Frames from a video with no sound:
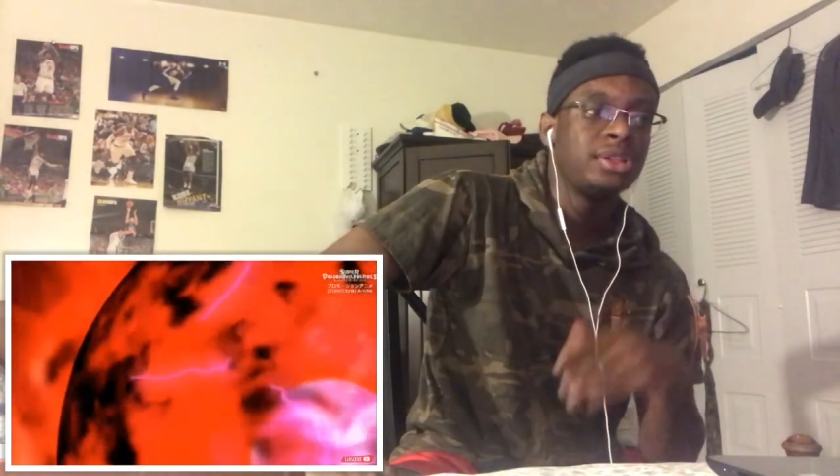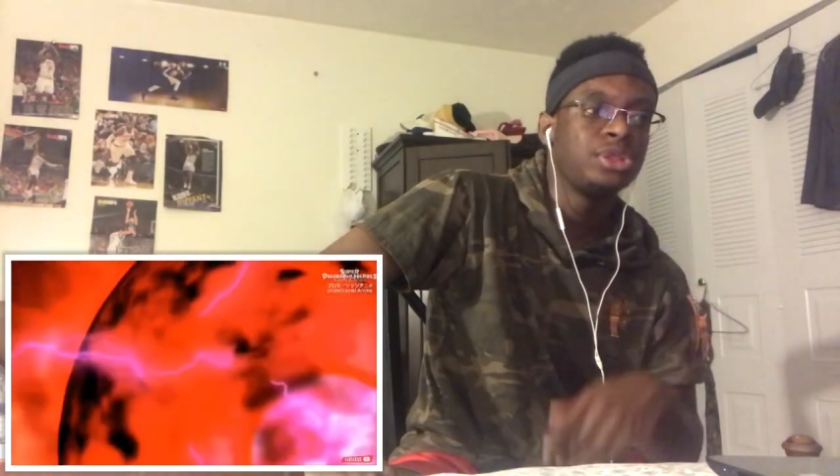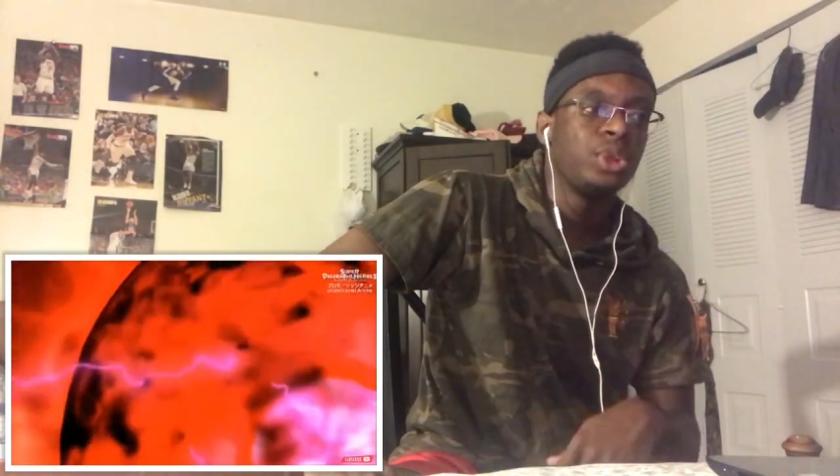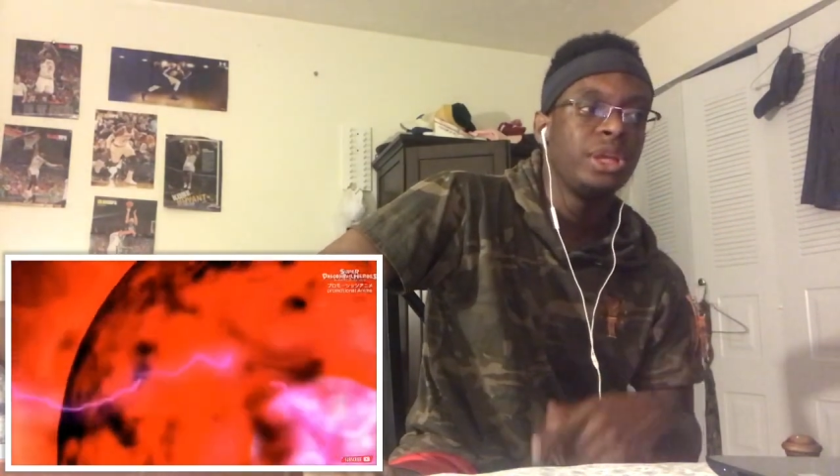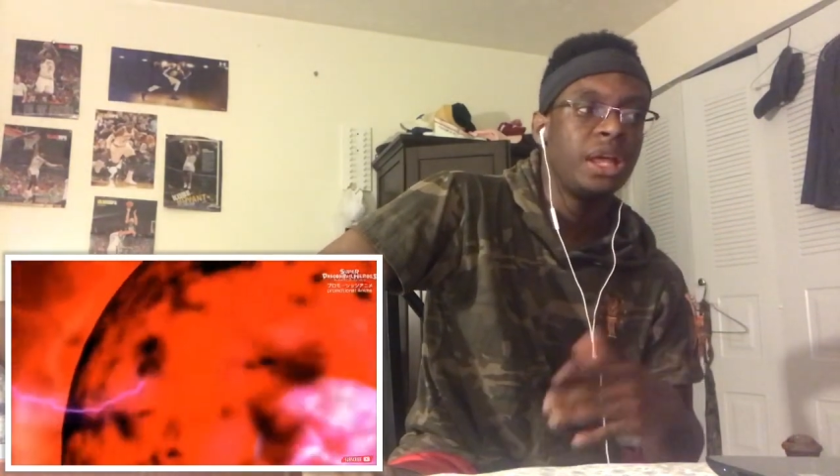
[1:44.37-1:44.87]

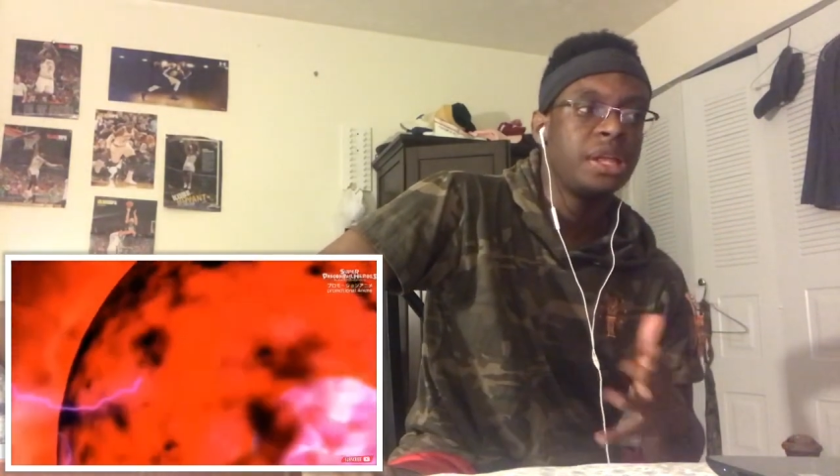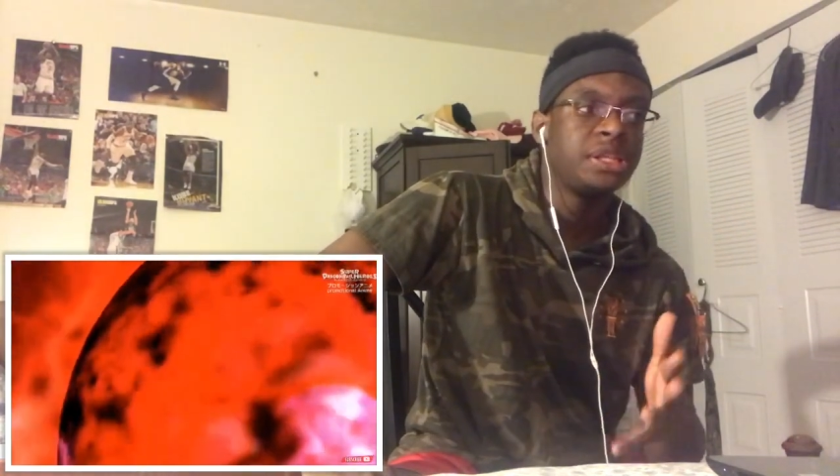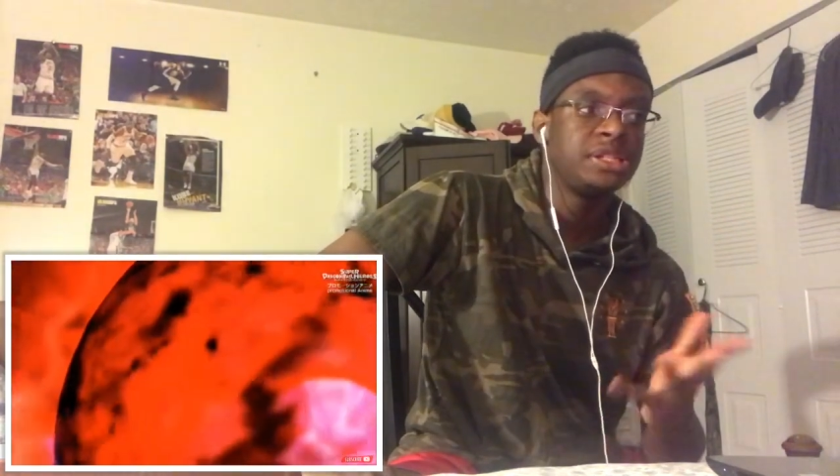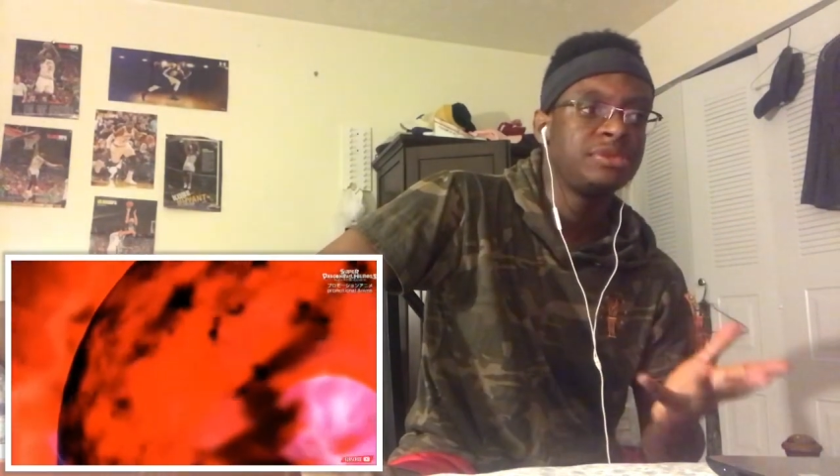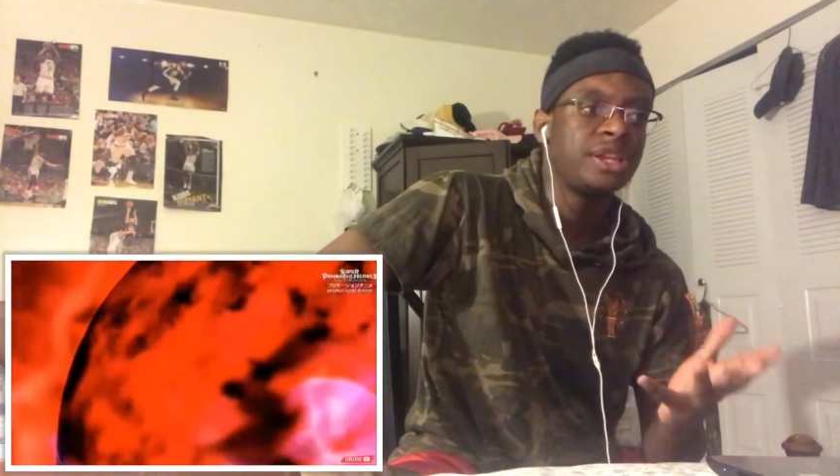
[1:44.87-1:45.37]
So he,
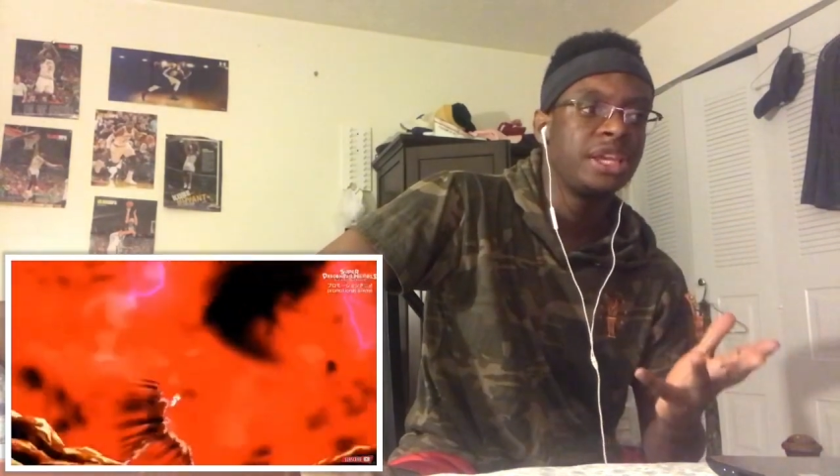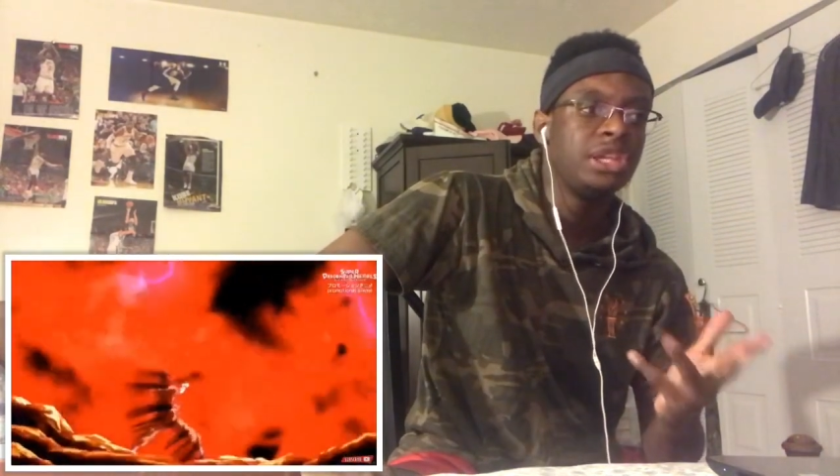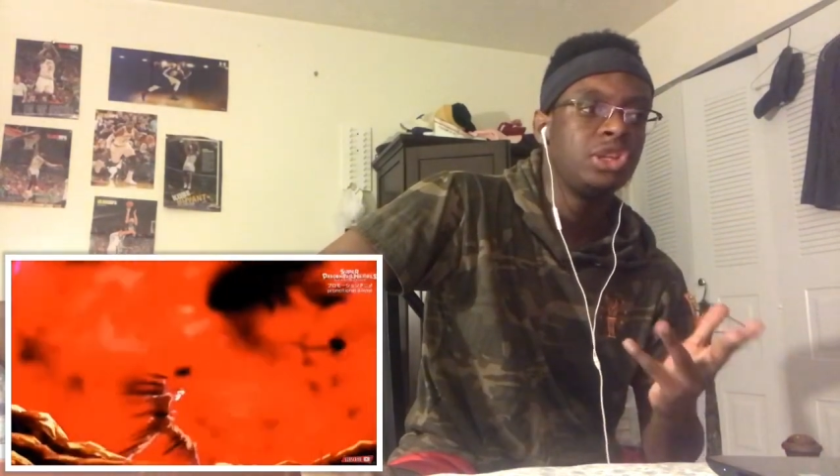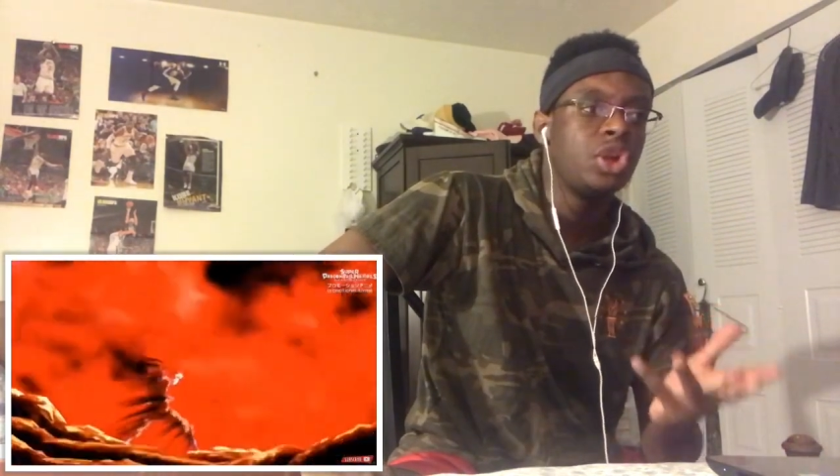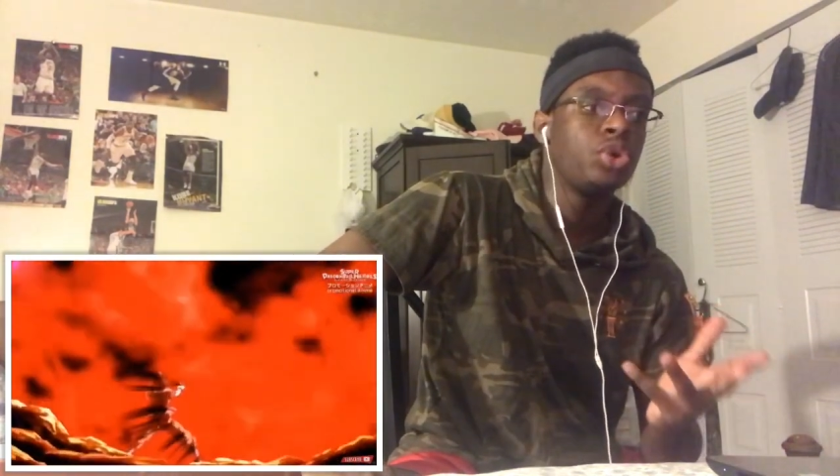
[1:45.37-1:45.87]
it seems like
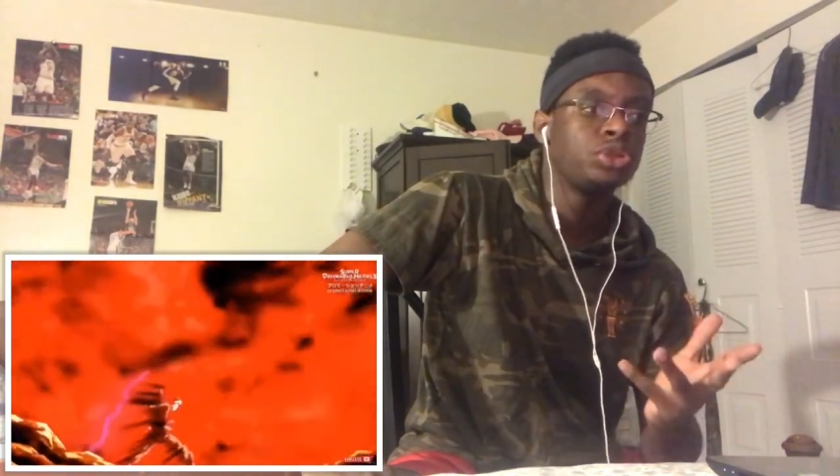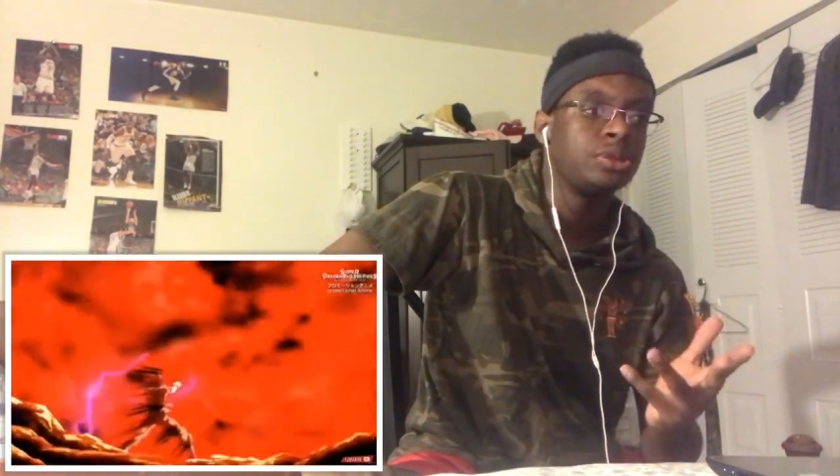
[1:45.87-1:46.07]
he knows